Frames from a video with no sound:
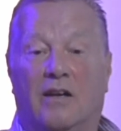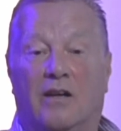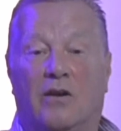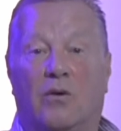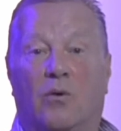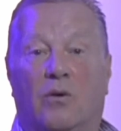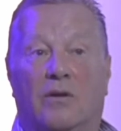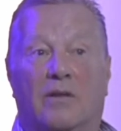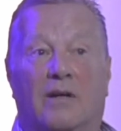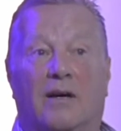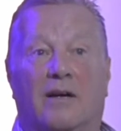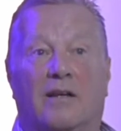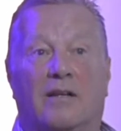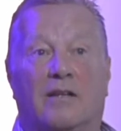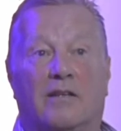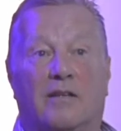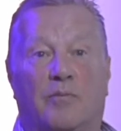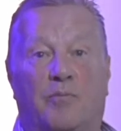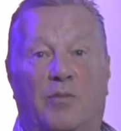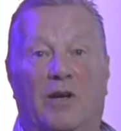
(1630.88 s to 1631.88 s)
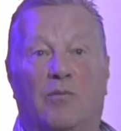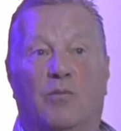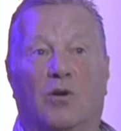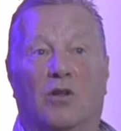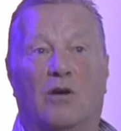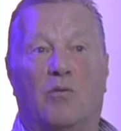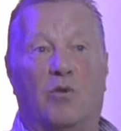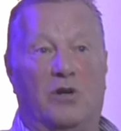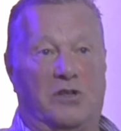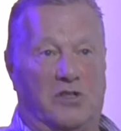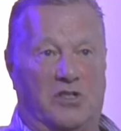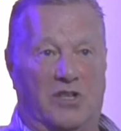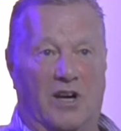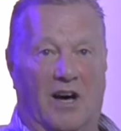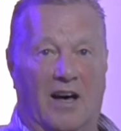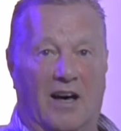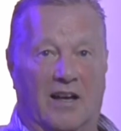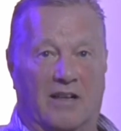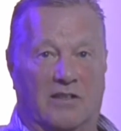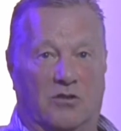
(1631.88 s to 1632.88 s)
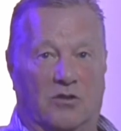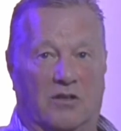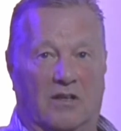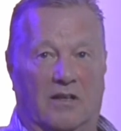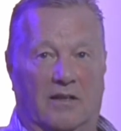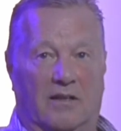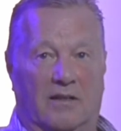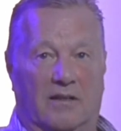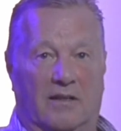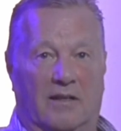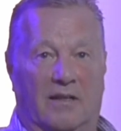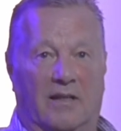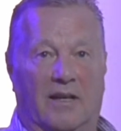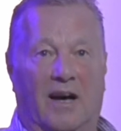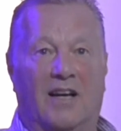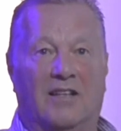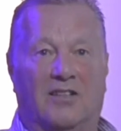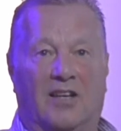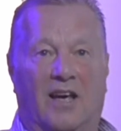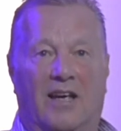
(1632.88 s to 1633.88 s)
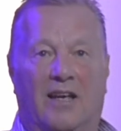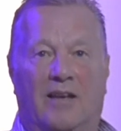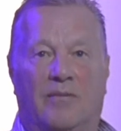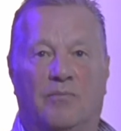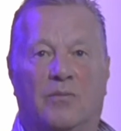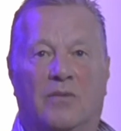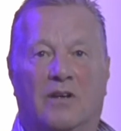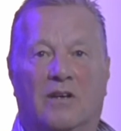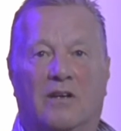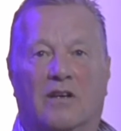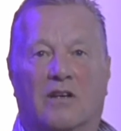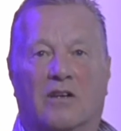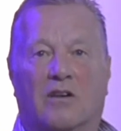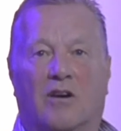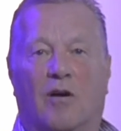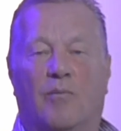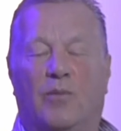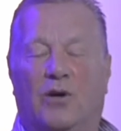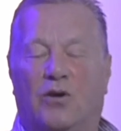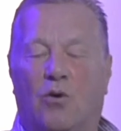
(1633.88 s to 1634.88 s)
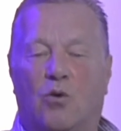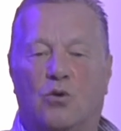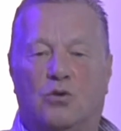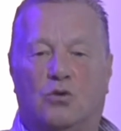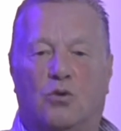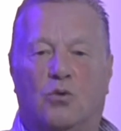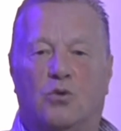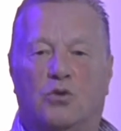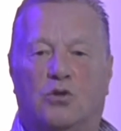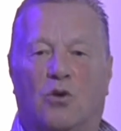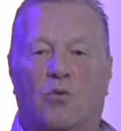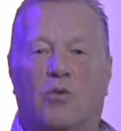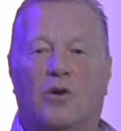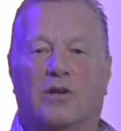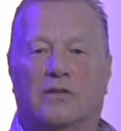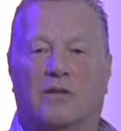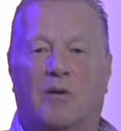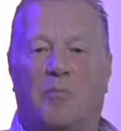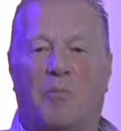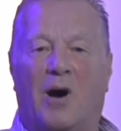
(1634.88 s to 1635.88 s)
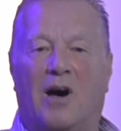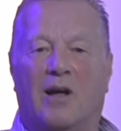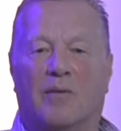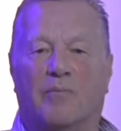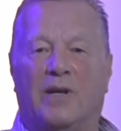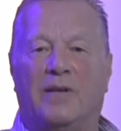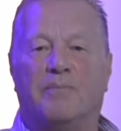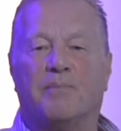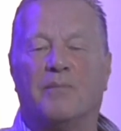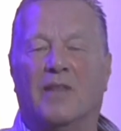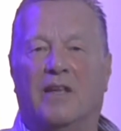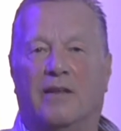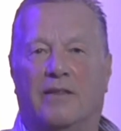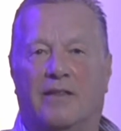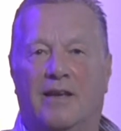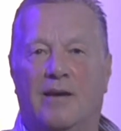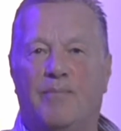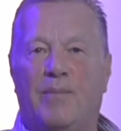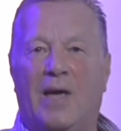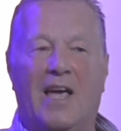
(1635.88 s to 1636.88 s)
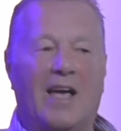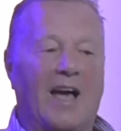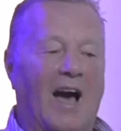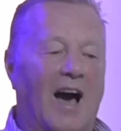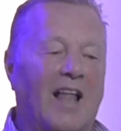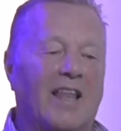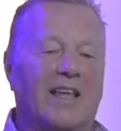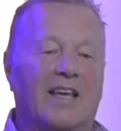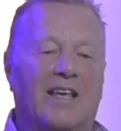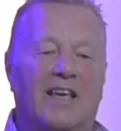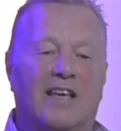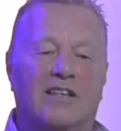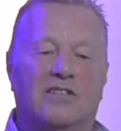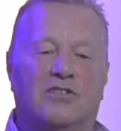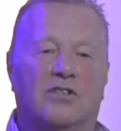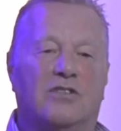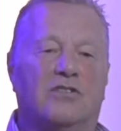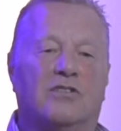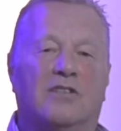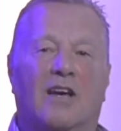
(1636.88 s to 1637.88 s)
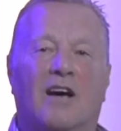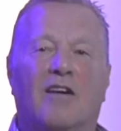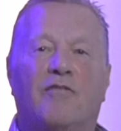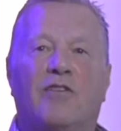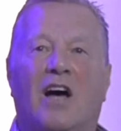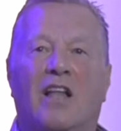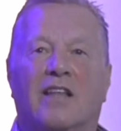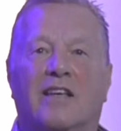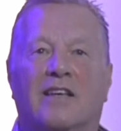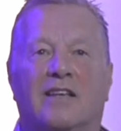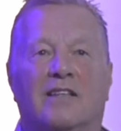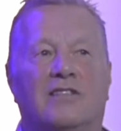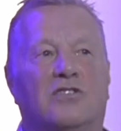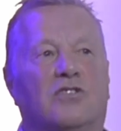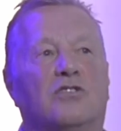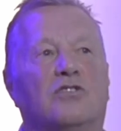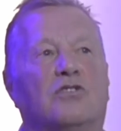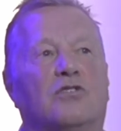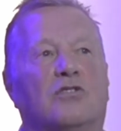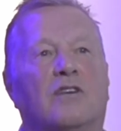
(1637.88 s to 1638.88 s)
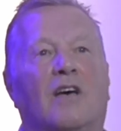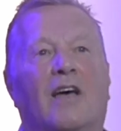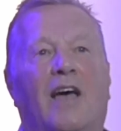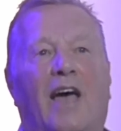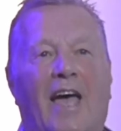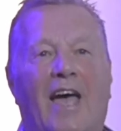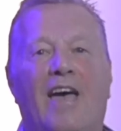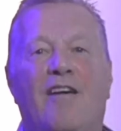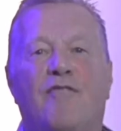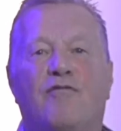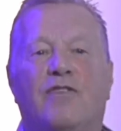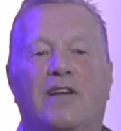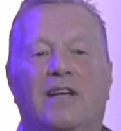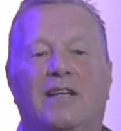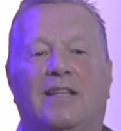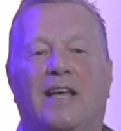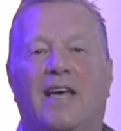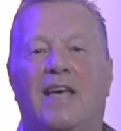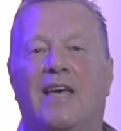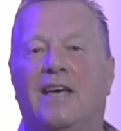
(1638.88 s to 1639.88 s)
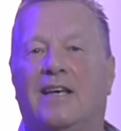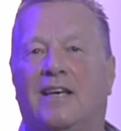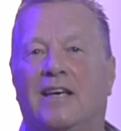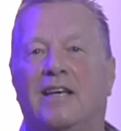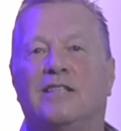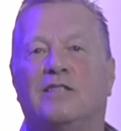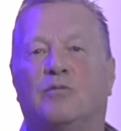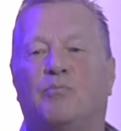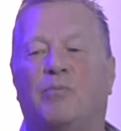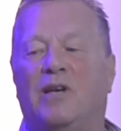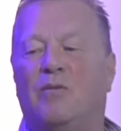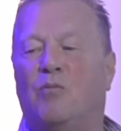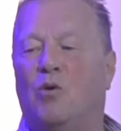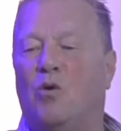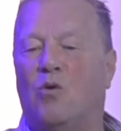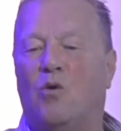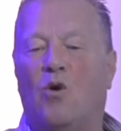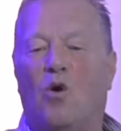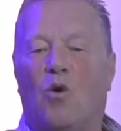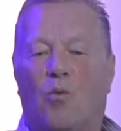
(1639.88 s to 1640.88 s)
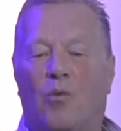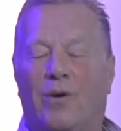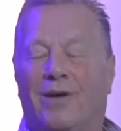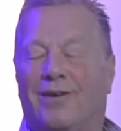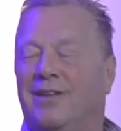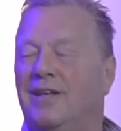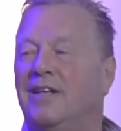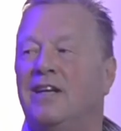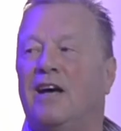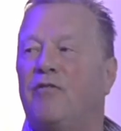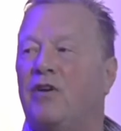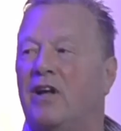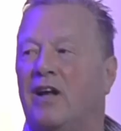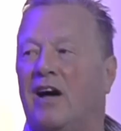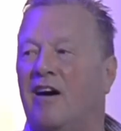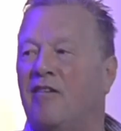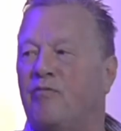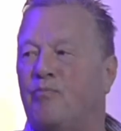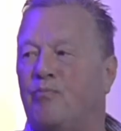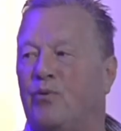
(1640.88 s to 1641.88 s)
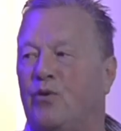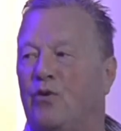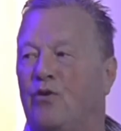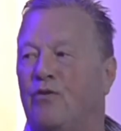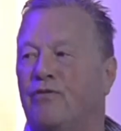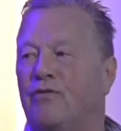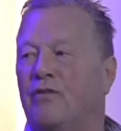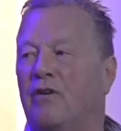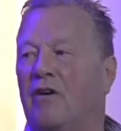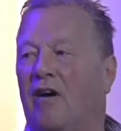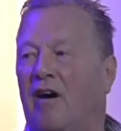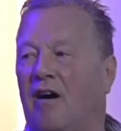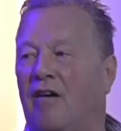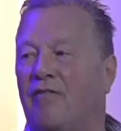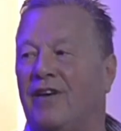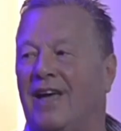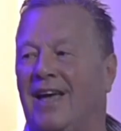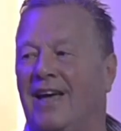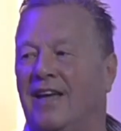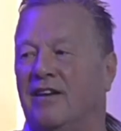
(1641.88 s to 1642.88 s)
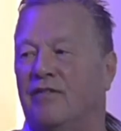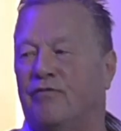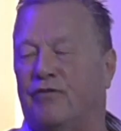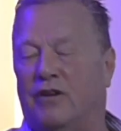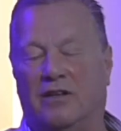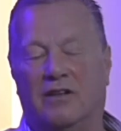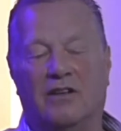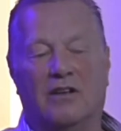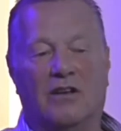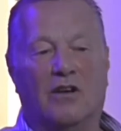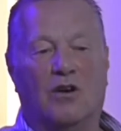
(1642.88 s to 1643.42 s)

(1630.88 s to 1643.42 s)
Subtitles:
The people that were charged at that time come on all social work department. They make allegations. They have allegations every day against people where they never have proof of anything.